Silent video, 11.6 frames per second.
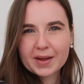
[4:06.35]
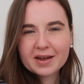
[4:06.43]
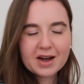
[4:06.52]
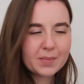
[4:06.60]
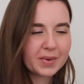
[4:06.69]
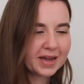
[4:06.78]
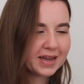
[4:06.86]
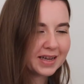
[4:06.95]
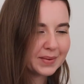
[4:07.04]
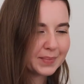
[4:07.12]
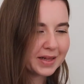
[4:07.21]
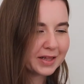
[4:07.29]
I got
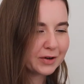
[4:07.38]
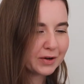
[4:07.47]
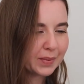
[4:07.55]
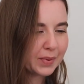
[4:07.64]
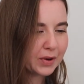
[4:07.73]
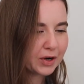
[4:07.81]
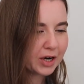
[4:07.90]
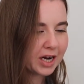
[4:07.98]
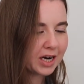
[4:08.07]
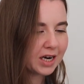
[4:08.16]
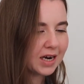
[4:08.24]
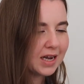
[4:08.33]
my little computer
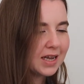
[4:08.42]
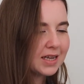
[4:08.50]
here.